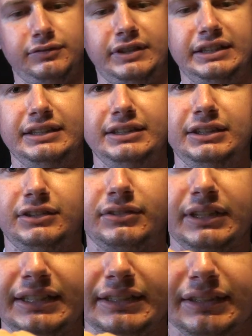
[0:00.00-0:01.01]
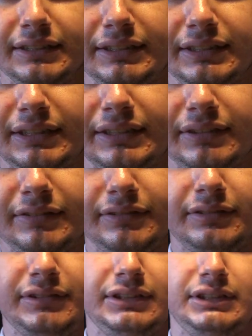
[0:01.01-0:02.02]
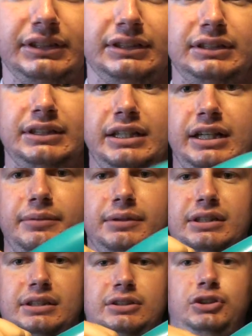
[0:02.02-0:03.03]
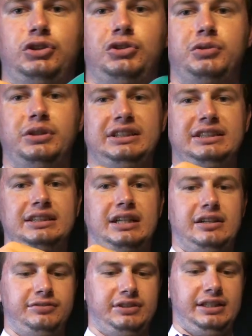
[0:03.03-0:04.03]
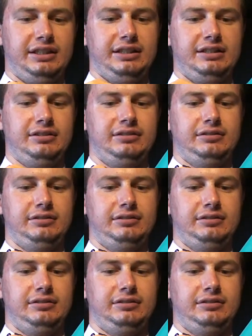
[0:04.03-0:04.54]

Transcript: Find that little raisin, see that? I'm going to twist it off right there.